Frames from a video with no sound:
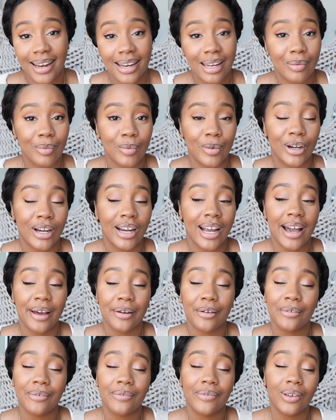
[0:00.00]
anymore. I
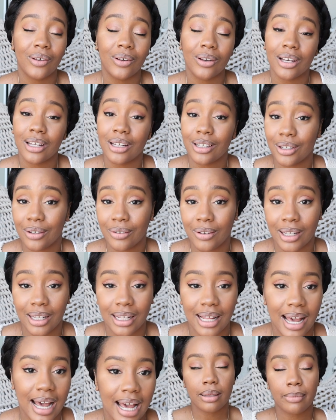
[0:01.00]
don't feel good doing
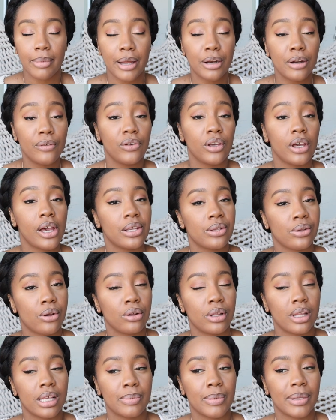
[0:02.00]
that. I don't know if you guys know
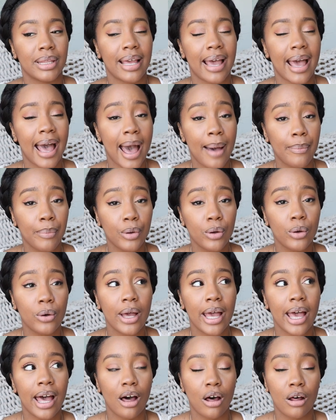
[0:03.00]
this, but the Apple
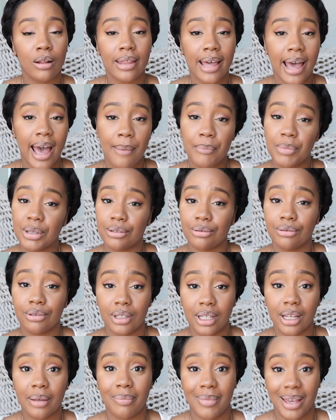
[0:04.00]
Health app is
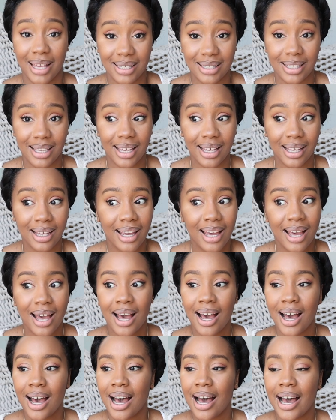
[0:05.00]
really amazing.
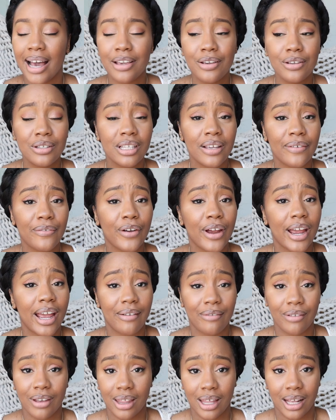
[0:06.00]
I use it for
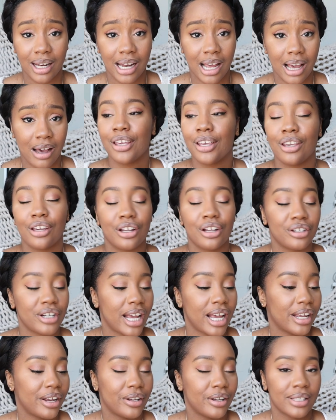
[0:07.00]
everything now. You can
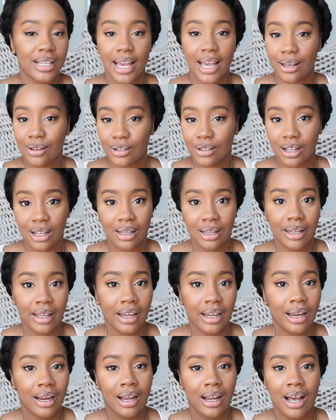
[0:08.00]
track your cycle on
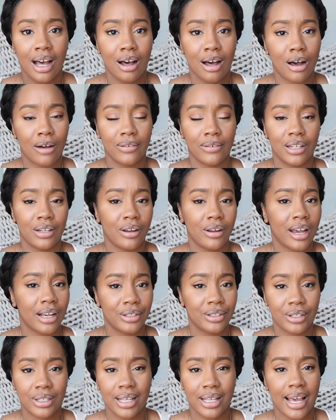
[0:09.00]
there, how often you
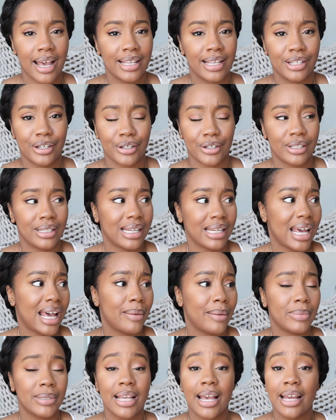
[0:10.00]
exercise, your
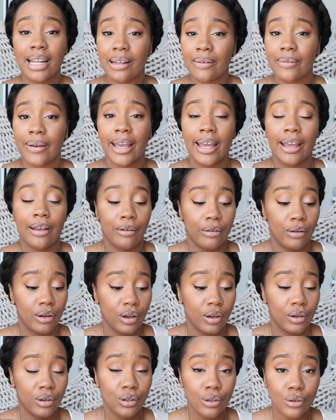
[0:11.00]
steps. Anyway,
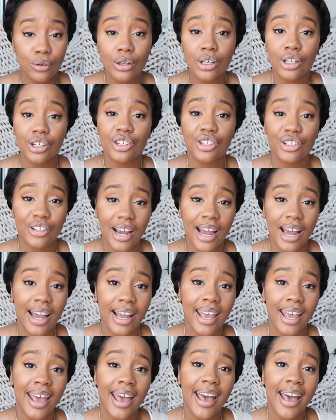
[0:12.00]
you can track